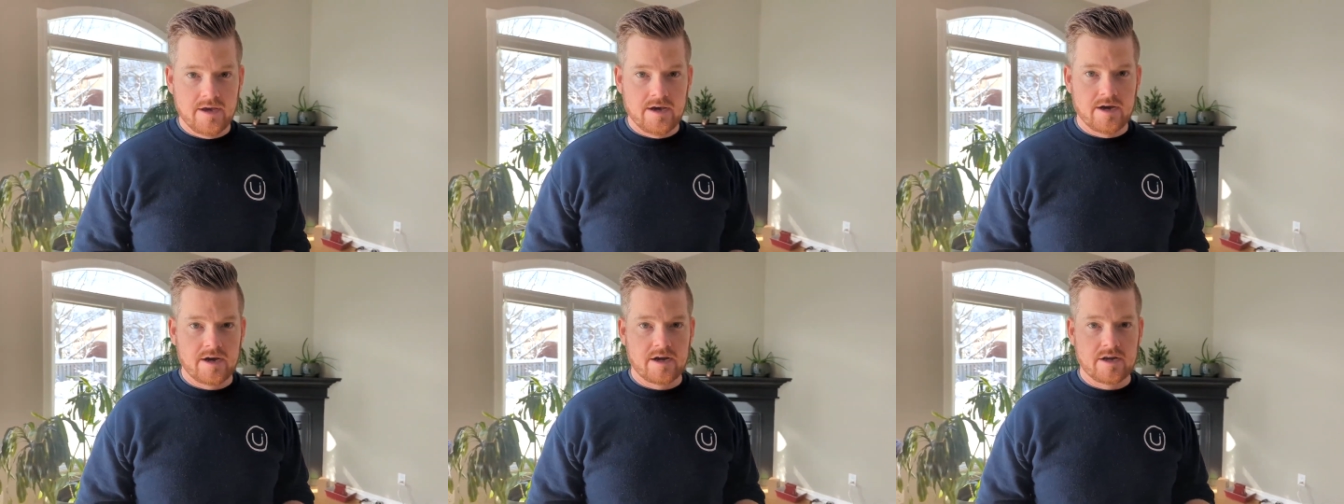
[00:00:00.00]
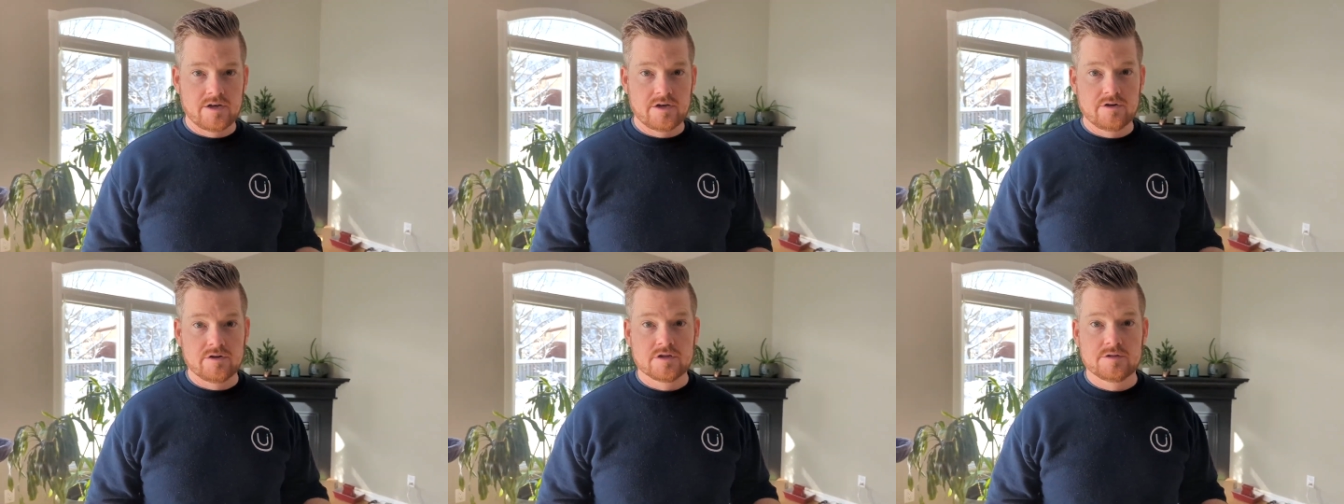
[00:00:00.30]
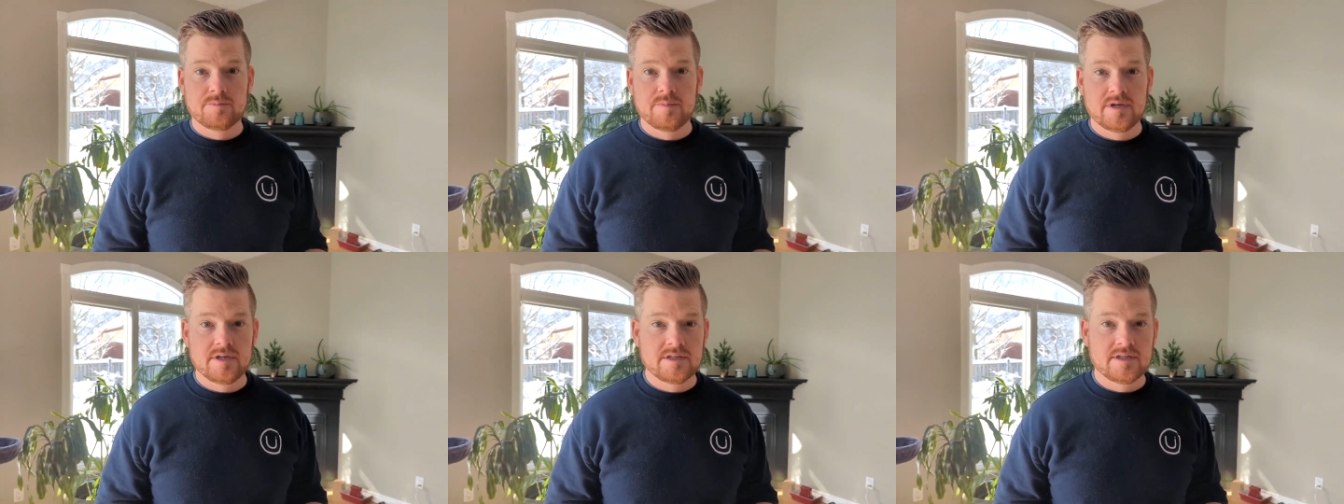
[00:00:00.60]
I'm gonna do a
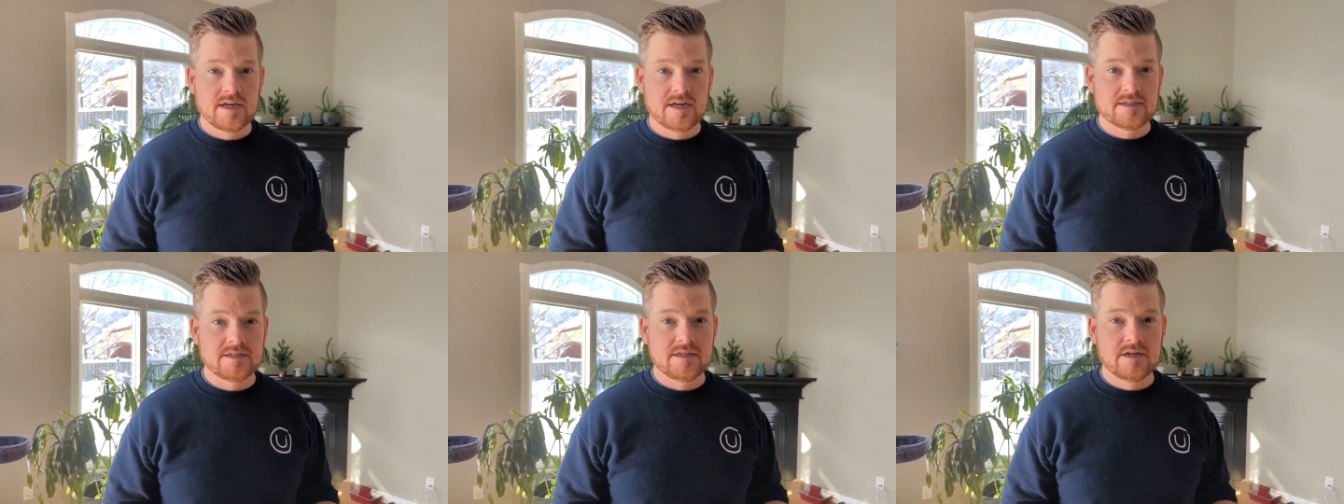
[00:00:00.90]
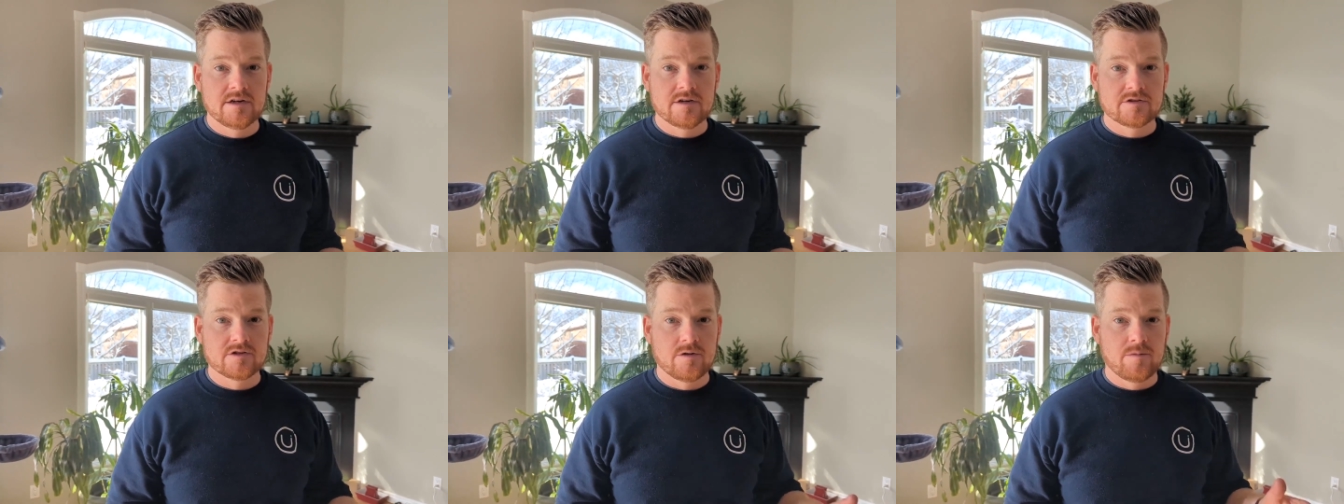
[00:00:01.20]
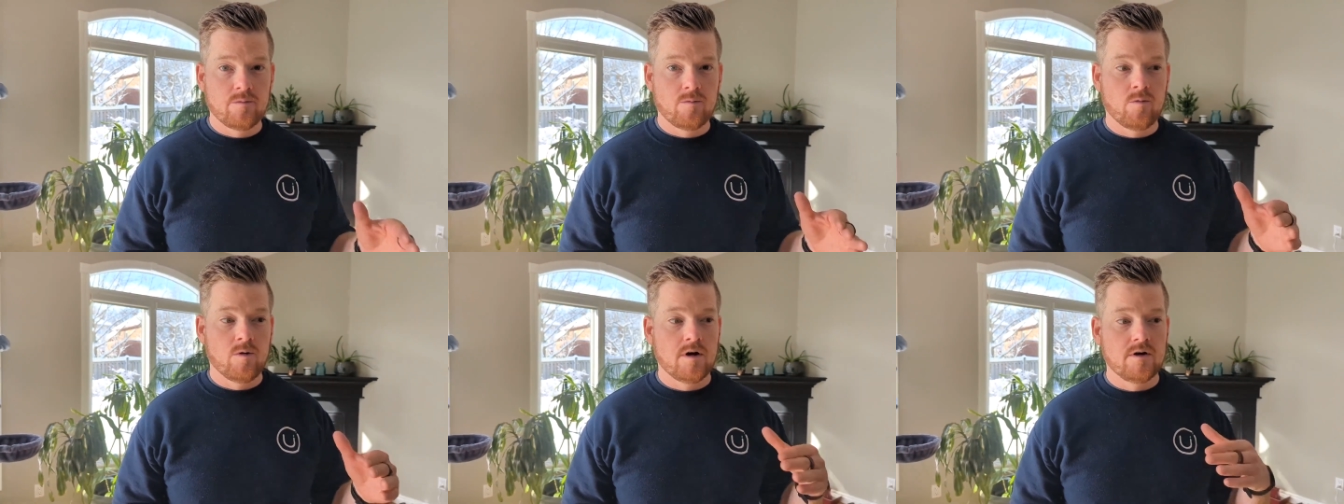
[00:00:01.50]
speed test here so
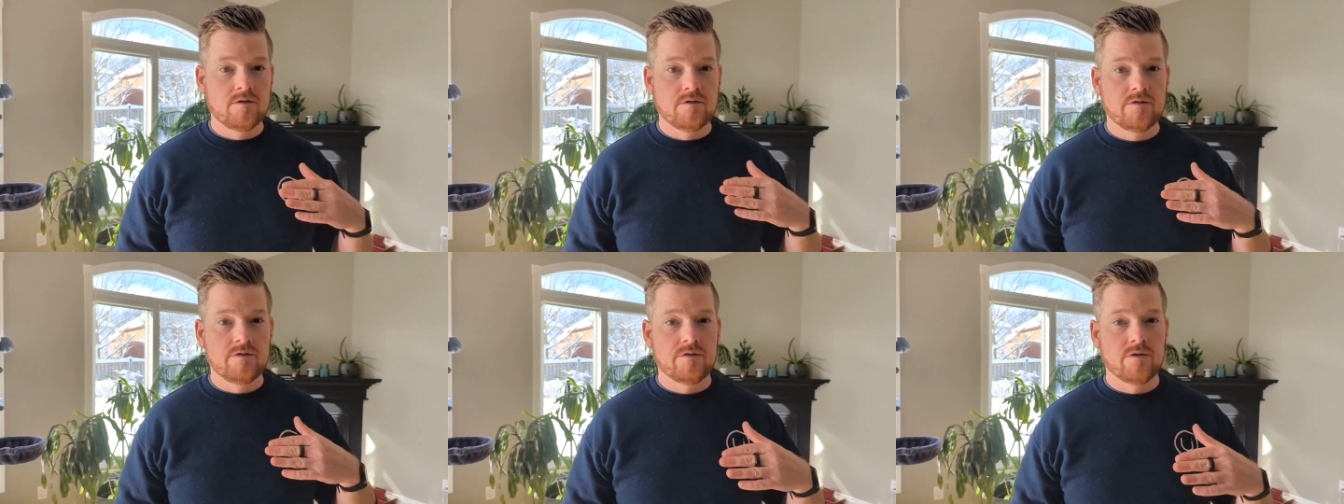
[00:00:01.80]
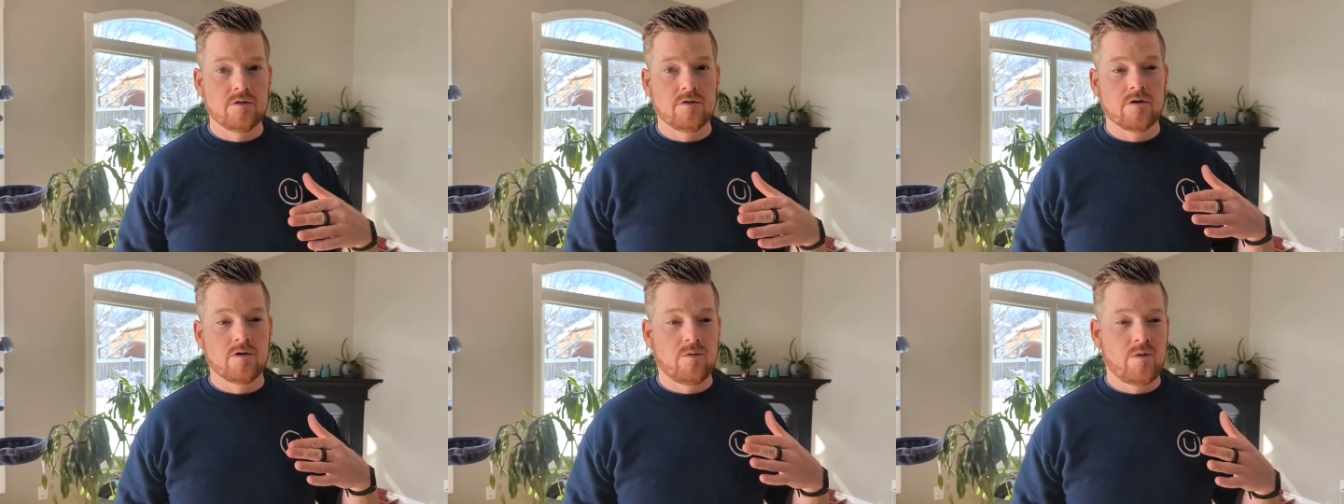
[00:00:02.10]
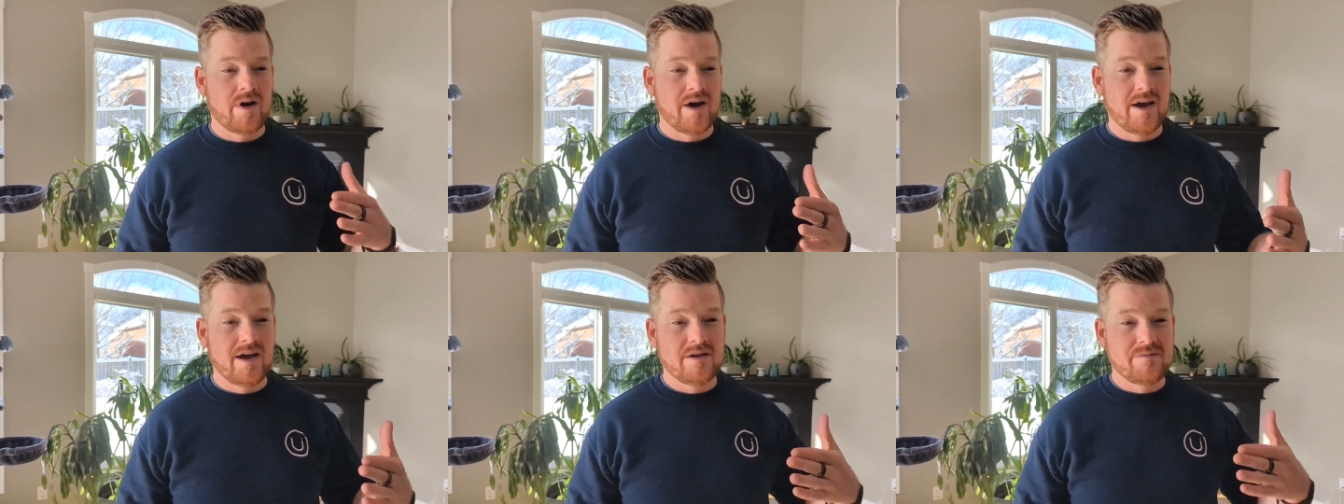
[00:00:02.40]
I'm one floor
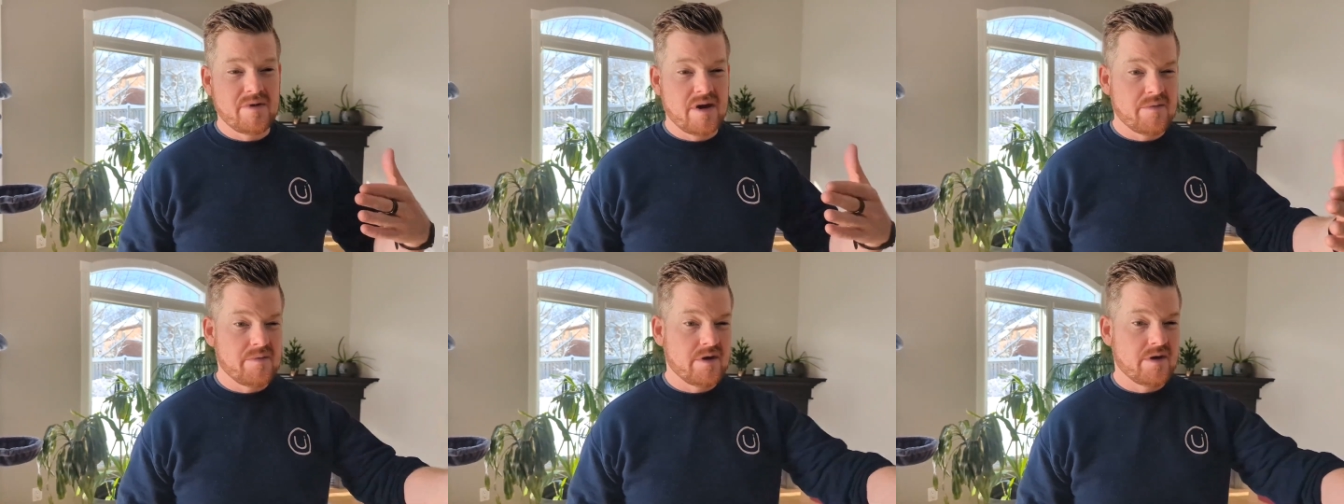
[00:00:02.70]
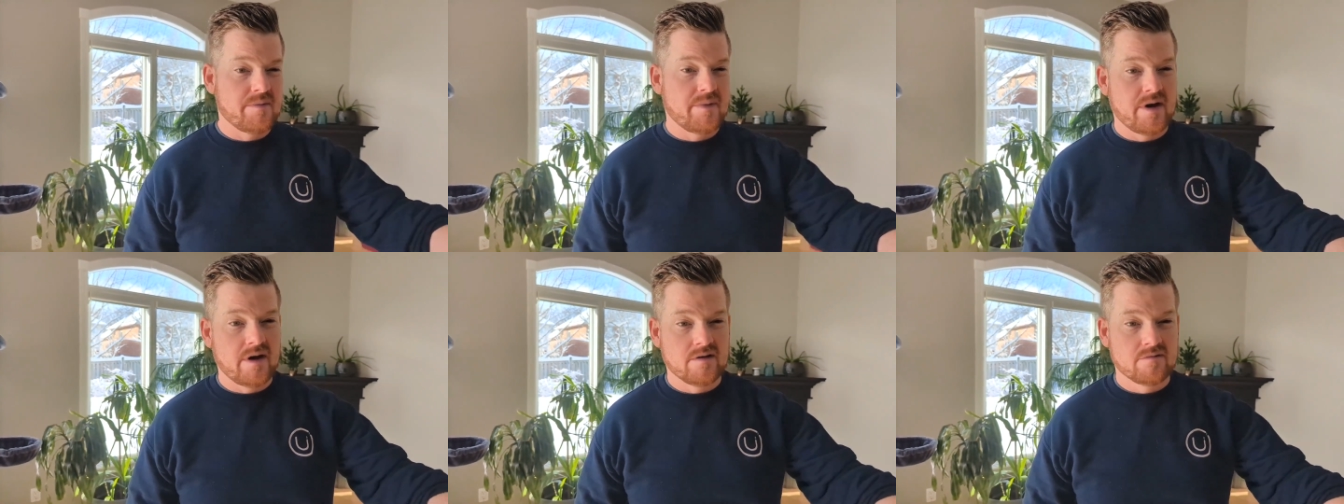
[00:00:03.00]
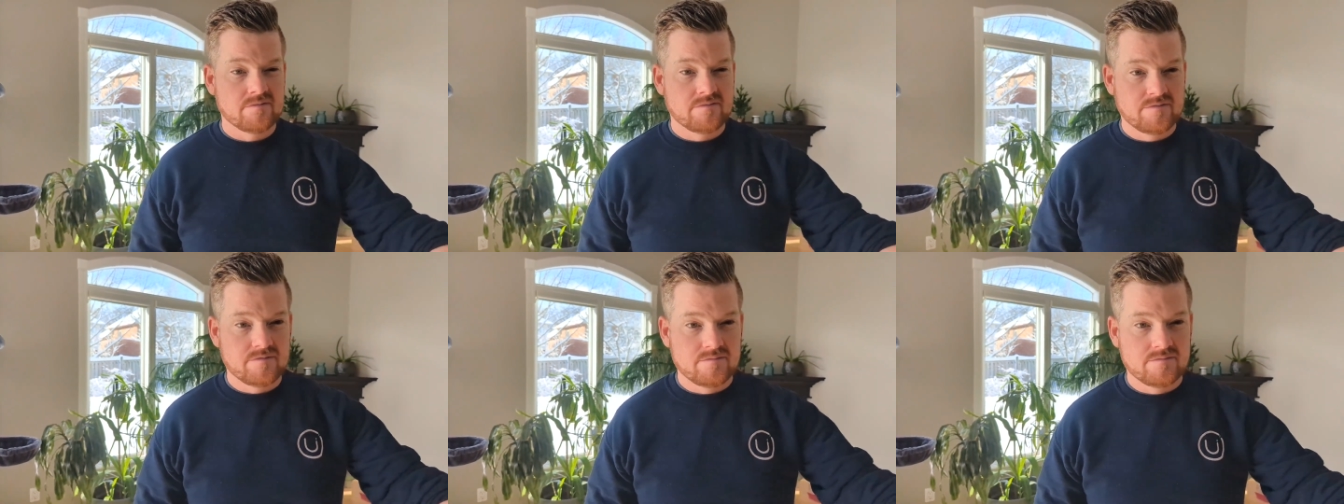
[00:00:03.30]
away and maybe
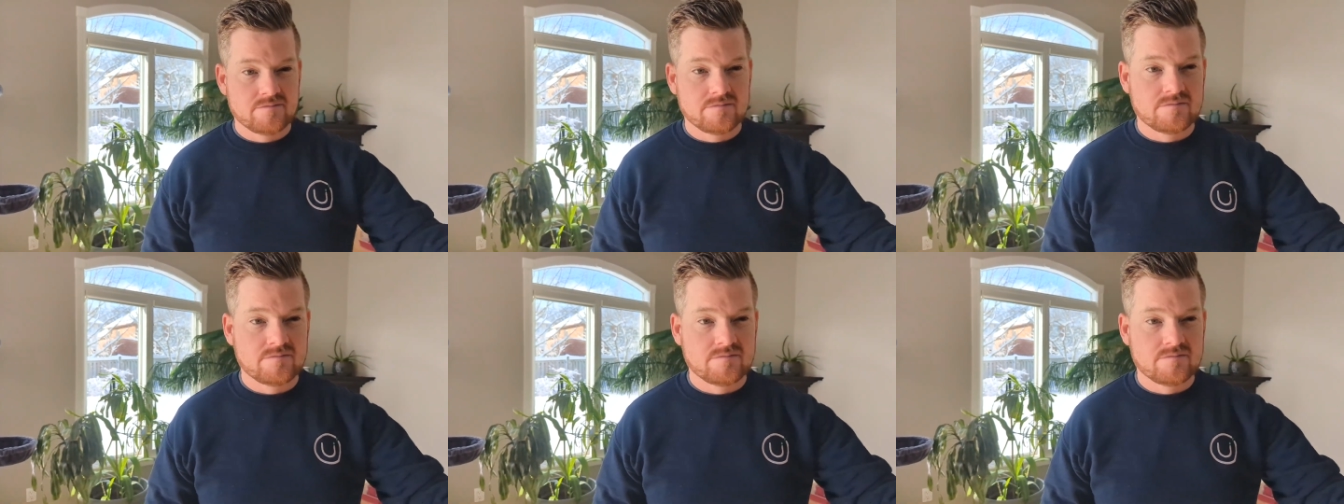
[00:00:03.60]
about